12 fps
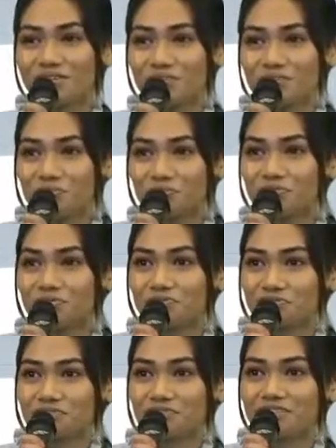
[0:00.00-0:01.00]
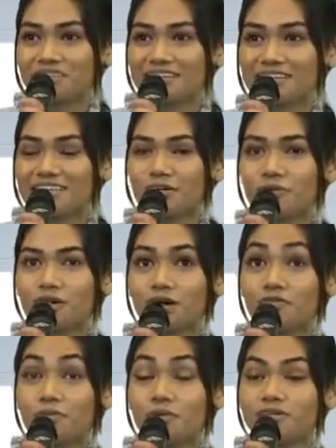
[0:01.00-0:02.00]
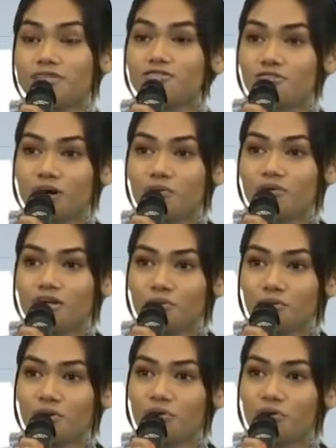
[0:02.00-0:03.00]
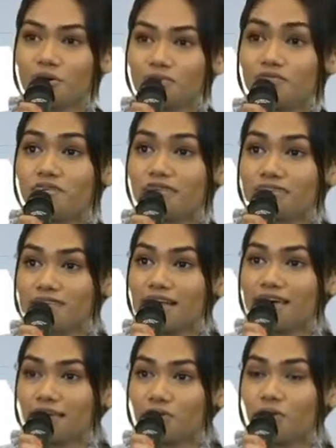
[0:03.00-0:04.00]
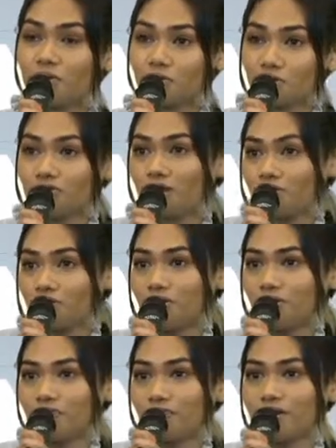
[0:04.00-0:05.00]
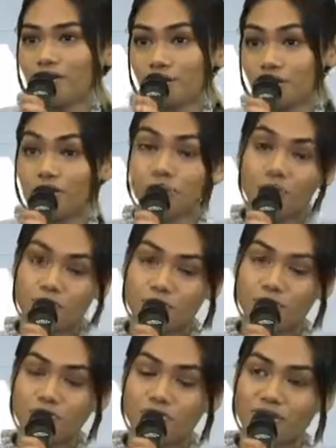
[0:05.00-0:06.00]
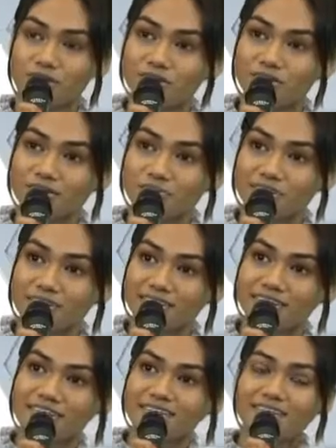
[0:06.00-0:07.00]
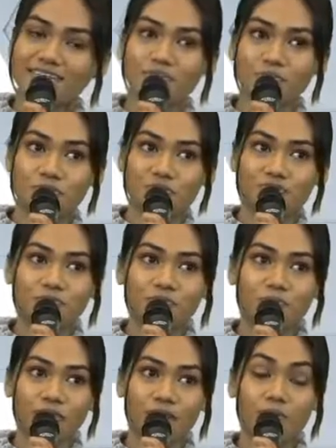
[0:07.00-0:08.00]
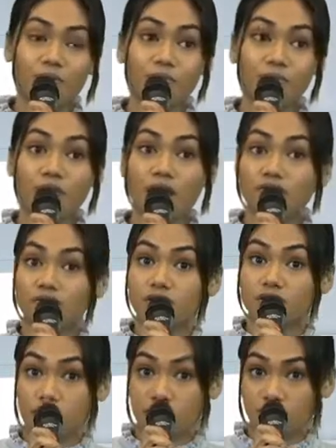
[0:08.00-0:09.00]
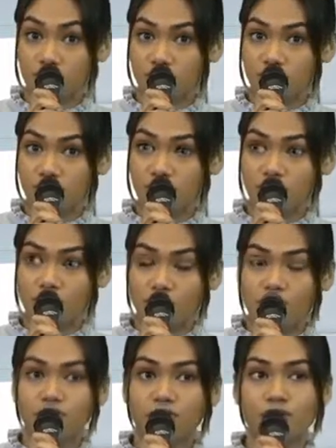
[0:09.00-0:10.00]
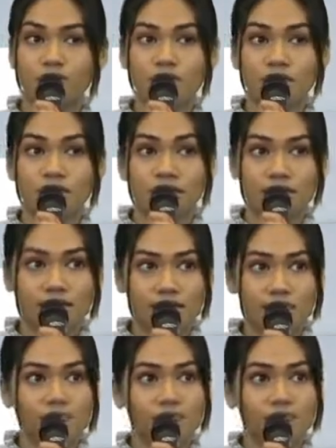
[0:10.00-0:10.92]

really beautiful. I think when everybody is drowning, when we know what it feels like when we're drowning, we try to help other people who are drowning as well. It's beautiful. We have a last question from Chathiya.